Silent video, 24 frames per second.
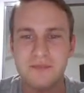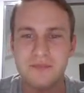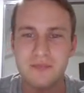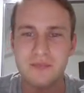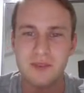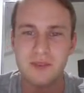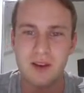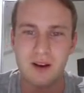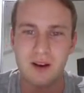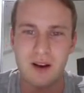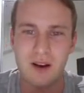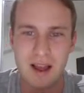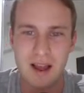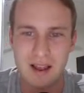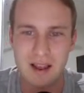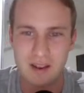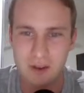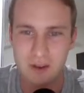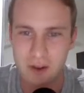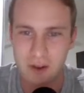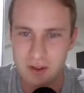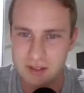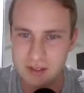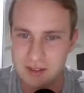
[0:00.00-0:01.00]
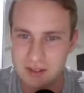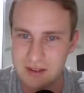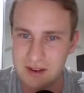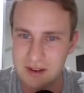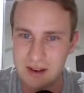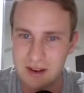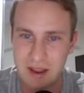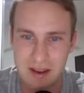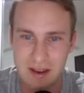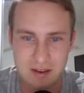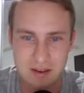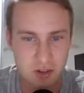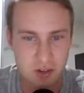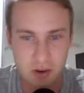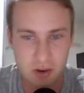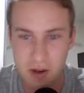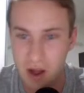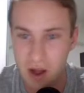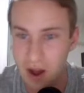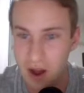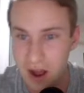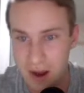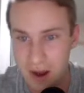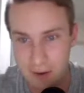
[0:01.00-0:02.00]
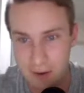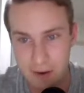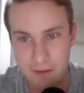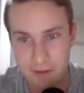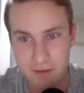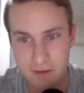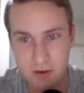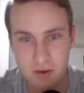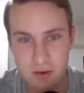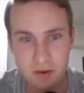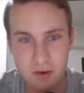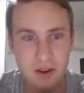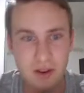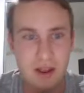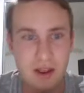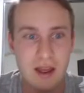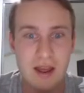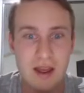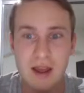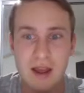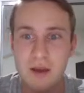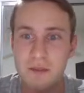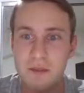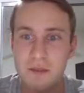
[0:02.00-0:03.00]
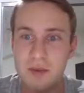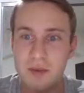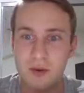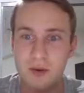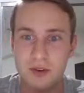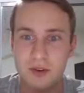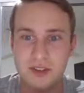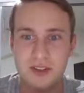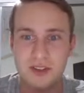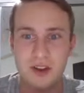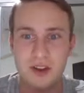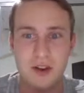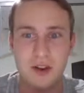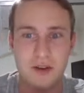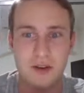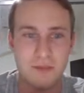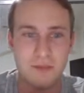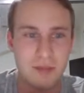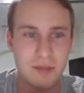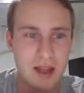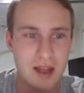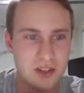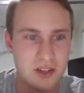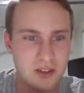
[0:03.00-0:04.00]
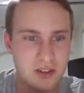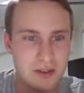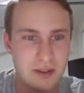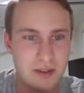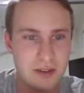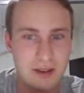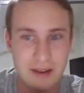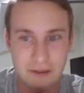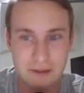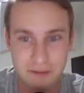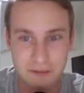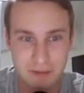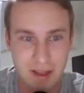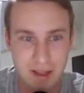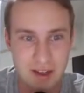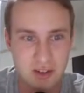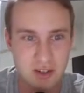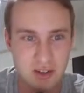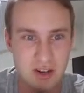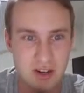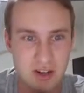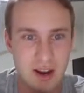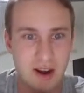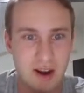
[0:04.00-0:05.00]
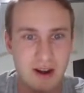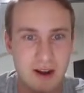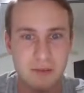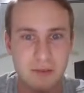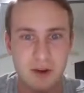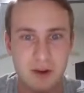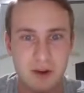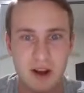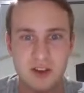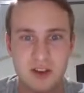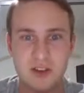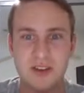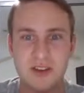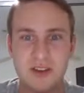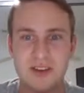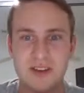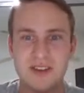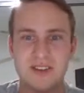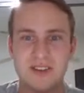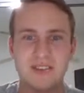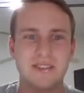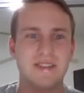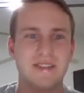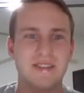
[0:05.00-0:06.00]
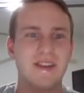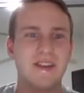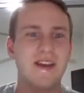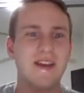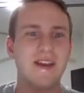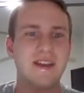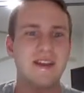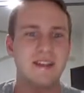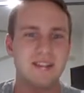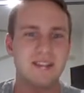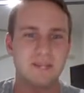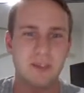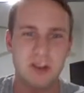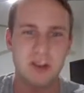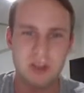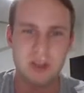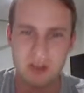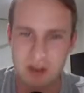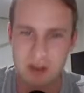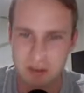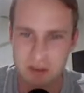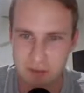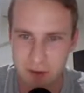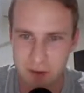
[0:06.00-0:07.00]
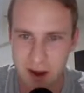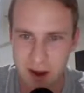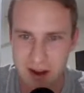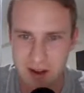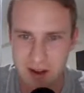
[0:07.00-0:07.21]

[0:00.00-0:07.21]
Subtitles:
higher costs due to higher revenue, but also inflationary pressures, especially freight